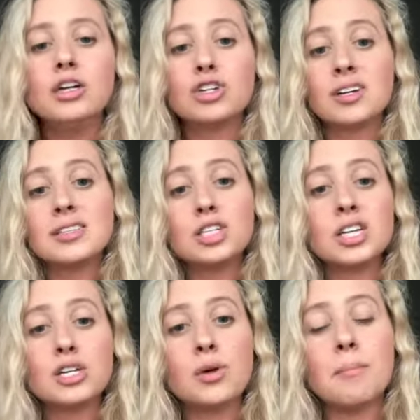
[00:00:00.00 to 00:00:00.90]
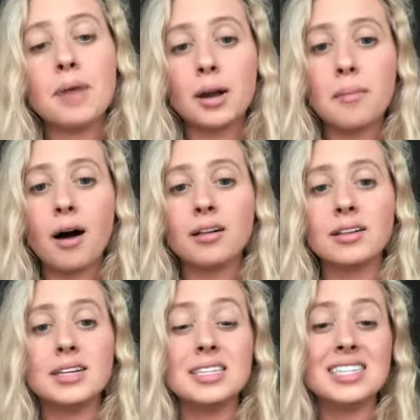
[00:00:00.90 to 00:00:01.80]
transitioning to a
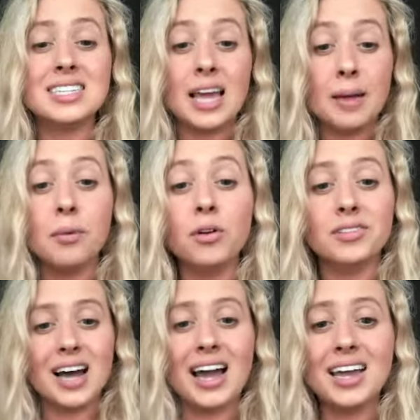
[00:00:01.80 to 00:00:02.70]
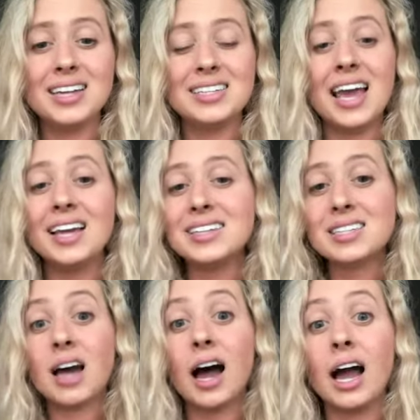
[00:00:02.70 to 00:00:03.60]
metabolically stable diet takes
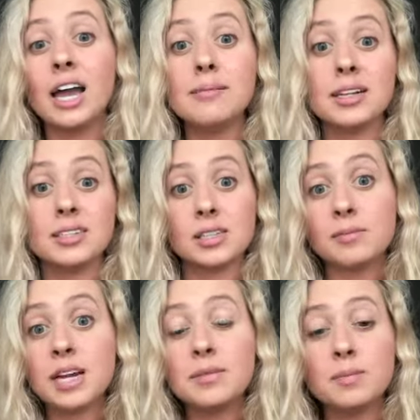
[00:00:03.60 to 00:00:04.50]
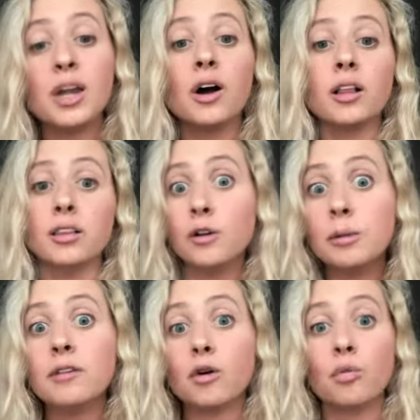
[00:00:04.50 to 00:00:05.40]
time and can sometimes be a little
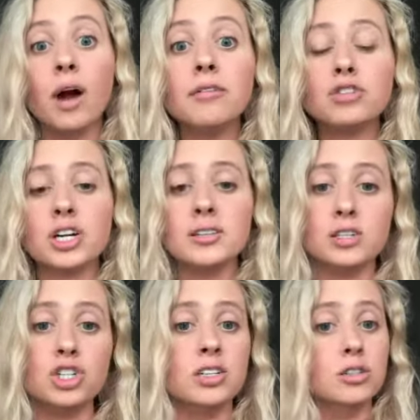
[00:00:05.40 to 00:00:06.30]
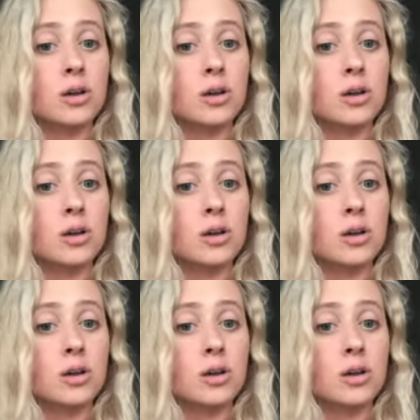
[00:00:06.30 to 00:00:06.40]
bit of a rough transition.